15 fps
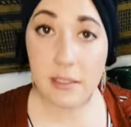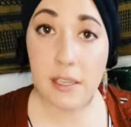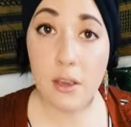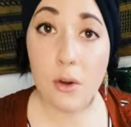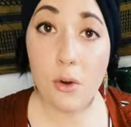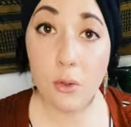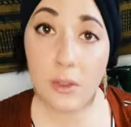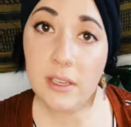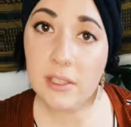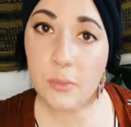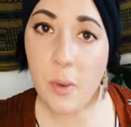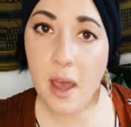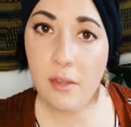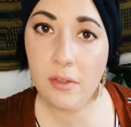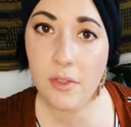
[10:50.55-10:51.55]
the only
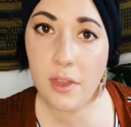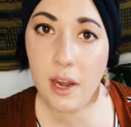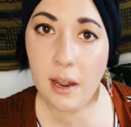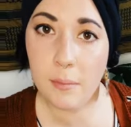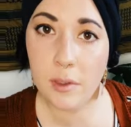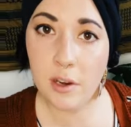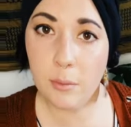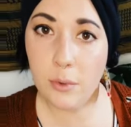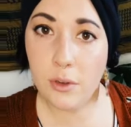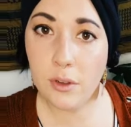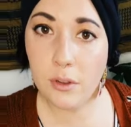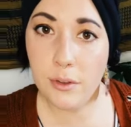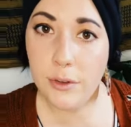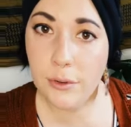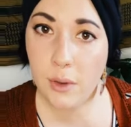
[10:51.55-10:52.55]
spot that I'm gonna put
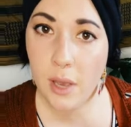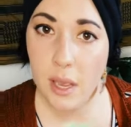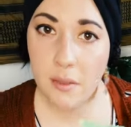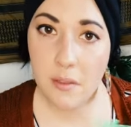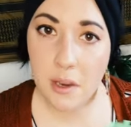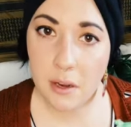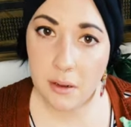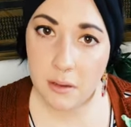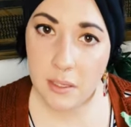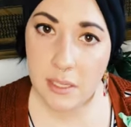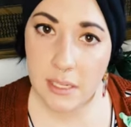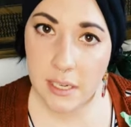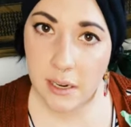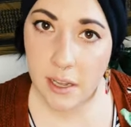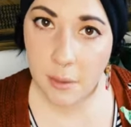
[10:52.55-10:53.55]
glue and then I'll
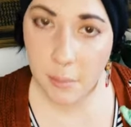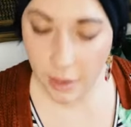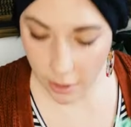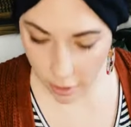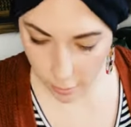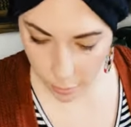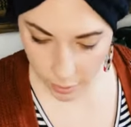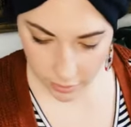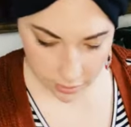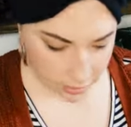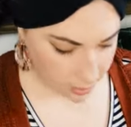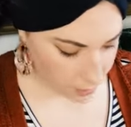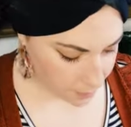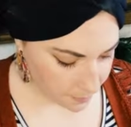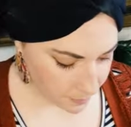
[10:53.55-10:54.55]
stick it on my cardboard.
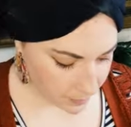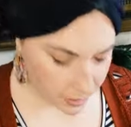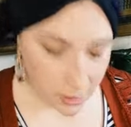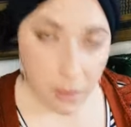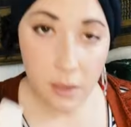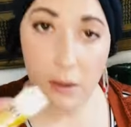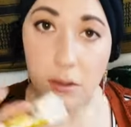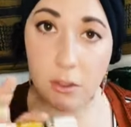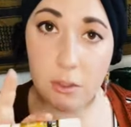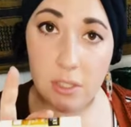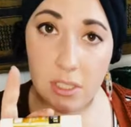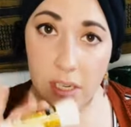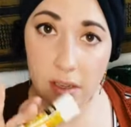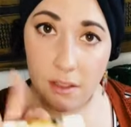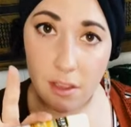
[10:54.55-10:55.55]
So glue
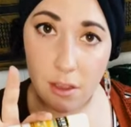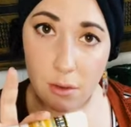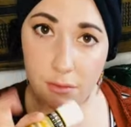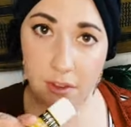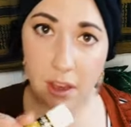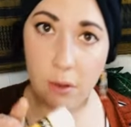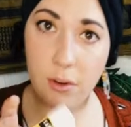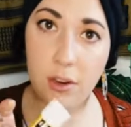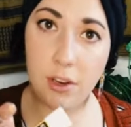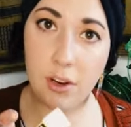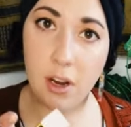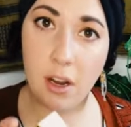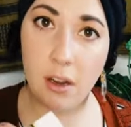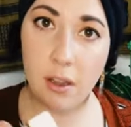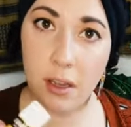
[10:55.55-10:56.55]
stick that you found in your
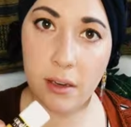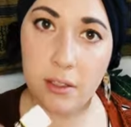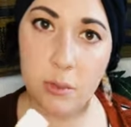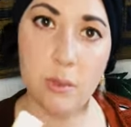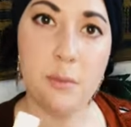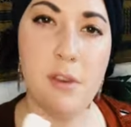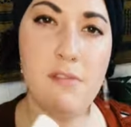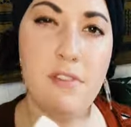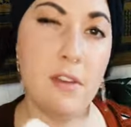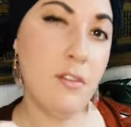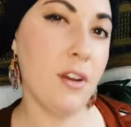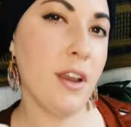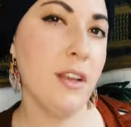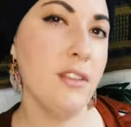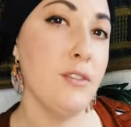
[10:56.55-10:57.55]
art kit is one of my
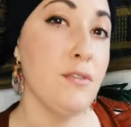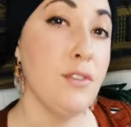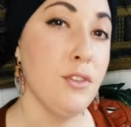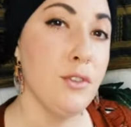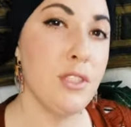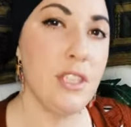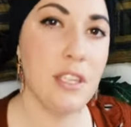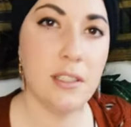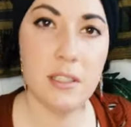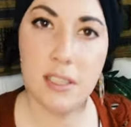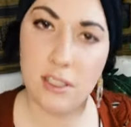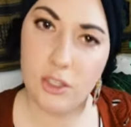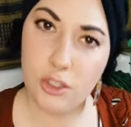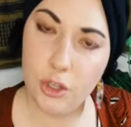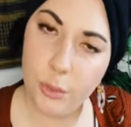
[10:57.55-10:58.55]
favorite kinds of glue sticks.
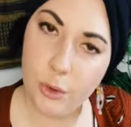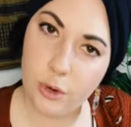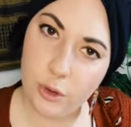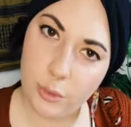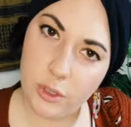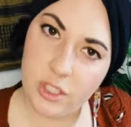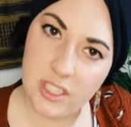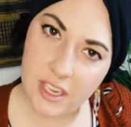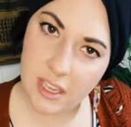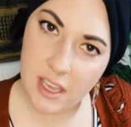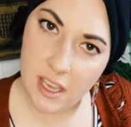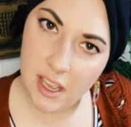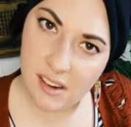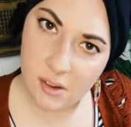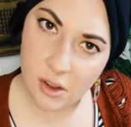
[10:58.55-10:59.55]
It's super duper sticky and